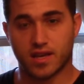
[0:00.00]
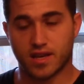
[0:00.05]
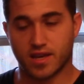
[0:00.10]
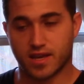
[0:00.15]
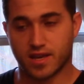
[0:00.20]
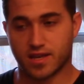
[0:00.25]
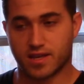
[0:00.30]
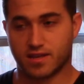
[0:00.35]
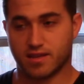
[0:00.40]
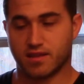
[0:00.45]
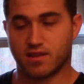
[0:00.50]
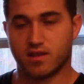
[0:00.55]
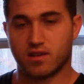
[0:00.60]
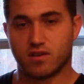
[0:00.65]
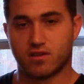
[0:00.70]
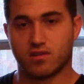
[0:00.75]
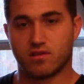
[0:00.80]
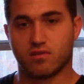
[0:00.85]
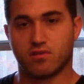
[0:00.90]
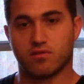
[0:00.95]
And
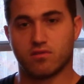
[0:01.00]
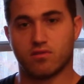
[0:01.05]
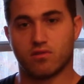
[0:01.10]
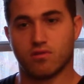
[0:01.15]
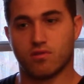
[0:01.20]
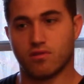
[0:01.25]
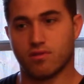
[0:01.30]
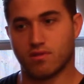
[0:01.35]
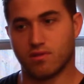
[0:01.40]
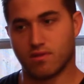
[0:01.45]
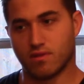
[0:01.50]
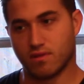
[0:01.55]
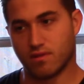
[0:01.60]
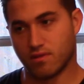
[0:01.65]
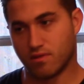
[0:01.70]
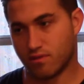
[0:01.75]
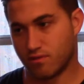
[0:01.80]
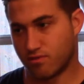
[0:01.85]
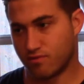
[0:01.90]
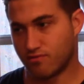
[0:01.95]

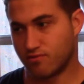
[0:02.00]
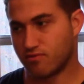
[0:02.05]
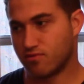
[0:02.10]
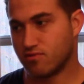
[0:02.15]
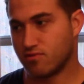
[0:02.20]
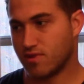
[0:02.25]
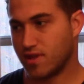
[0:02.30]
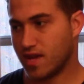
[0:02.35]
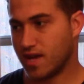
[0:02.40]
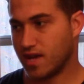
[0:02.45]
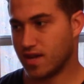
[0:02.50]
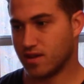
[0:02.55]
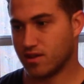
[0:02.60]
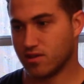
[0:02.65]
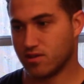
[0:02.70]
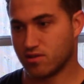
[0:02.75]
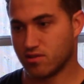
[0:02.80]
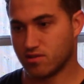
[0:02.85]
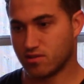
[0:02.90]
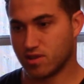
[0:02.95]
through
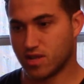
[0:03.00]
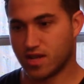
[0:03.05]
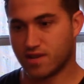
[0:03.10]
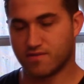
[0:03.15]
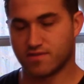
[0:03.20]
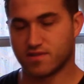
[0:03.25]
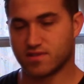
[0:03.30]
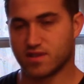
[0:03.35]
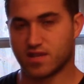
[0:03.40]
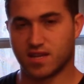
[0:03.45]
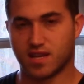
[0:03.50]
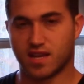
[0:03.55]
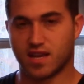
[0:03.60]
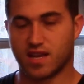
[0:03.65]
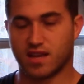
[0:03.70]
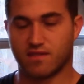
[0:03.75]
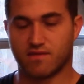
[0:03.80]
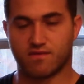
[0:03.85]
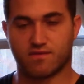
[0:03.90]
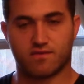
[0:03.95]
that, your life is going to
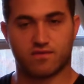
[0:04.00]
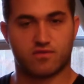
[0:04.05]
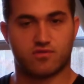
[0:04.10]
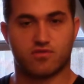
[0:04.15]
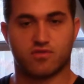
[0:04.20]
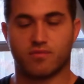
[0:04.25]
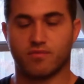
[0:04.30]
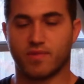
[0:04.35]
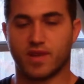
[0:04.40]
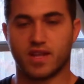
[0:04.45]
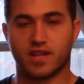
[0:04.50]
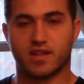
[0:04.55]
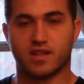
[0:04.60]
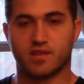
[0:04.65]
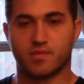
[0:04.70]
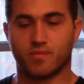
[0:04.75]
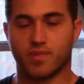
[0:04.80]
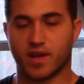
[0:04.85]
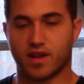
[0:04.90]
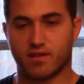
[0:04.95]
have
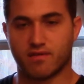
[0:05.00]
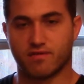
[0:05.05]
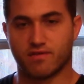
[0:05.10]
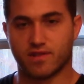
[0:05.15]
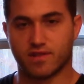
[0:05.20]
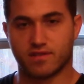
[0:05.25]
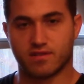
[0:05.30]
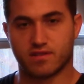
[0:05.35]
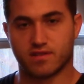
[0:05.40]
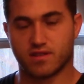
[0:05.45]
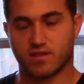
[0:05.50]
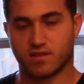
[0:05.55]
tremendous benefits.